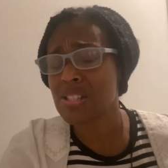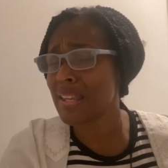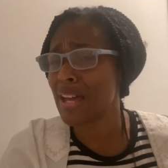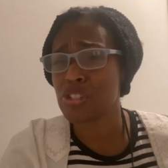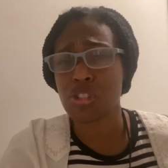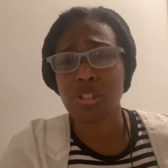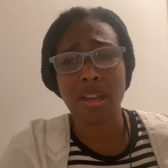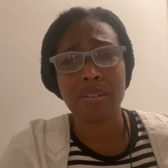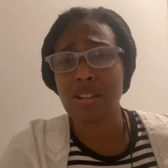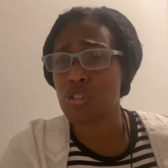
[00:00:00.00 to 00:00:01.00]
I shall
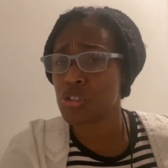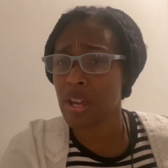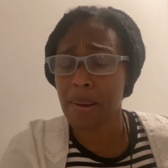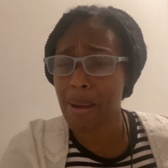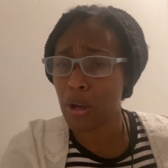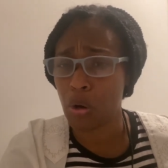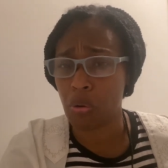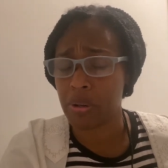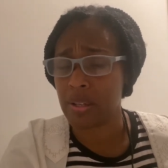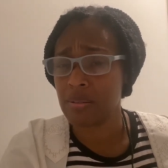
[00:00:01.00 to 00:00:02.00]
not share my
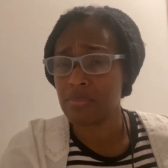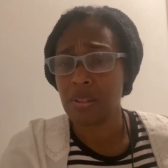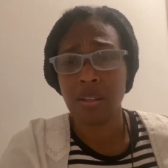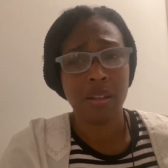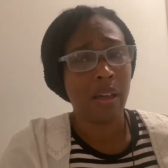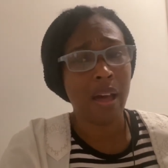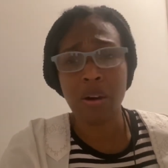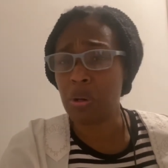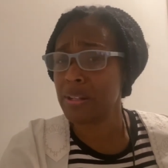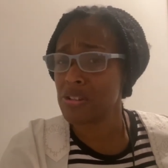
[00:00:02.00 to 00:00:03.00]
glory. I
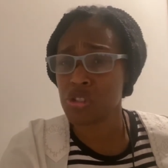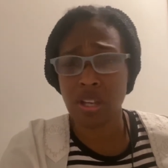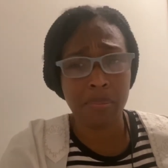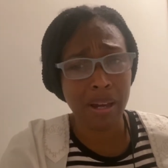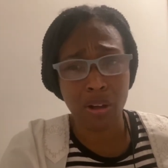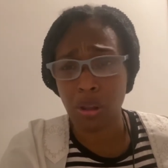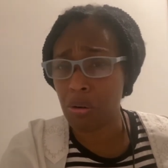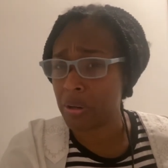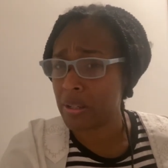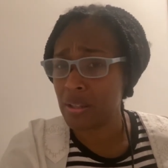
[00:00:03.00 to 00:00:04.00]
will not share my
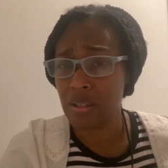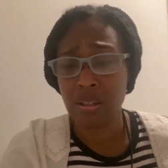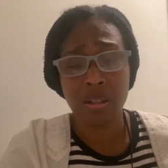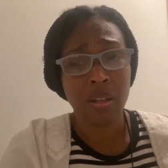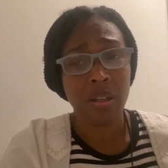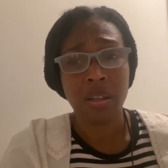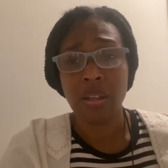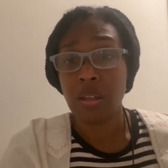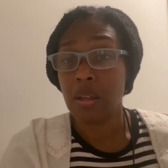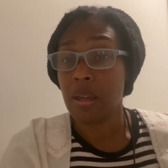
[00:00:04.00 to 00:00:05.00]
glory.
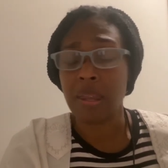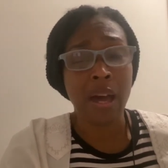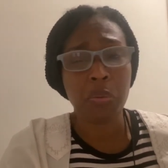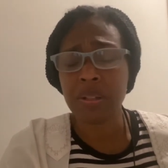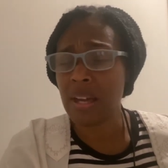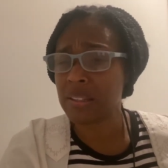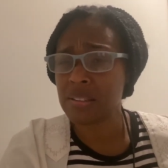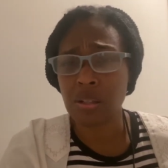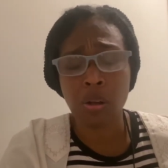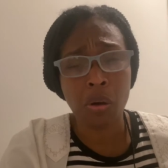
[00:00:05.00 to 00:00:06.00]
And I will not get the
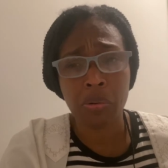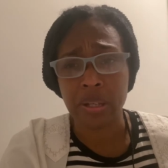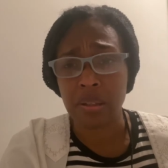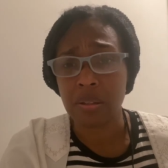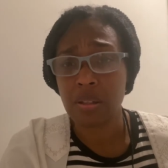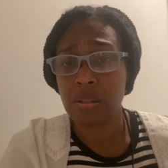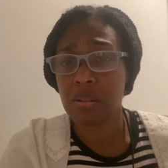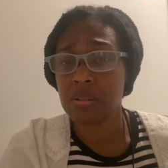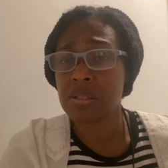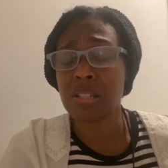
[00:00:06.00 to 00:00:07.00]
glory.
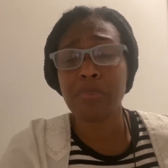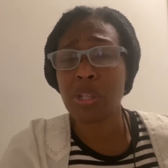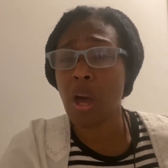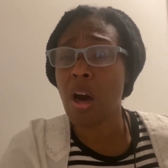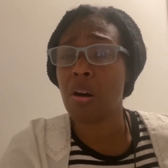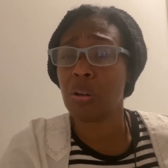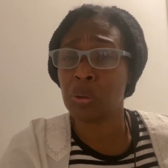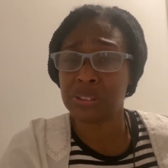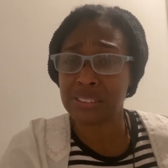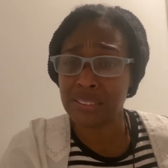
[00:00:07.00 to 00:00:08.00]
Some of y'all on
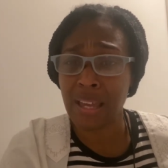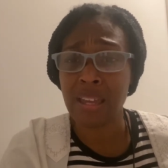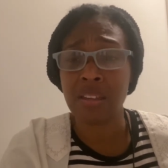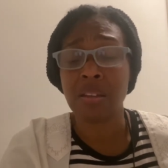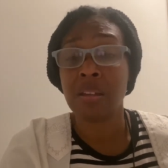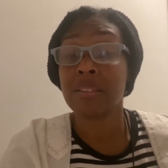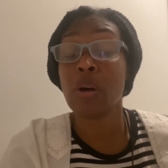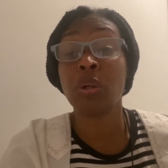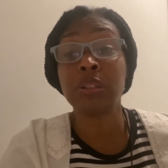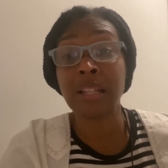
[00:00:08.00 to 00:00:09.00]
today that
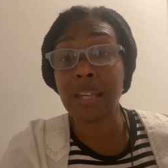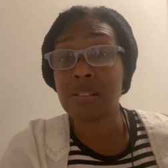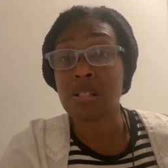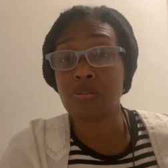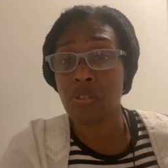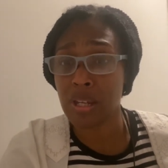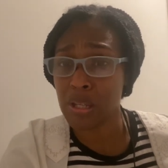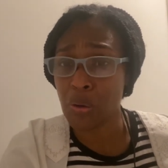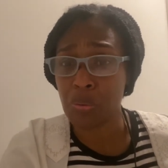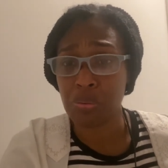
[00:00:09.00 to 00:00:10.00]
will look at this video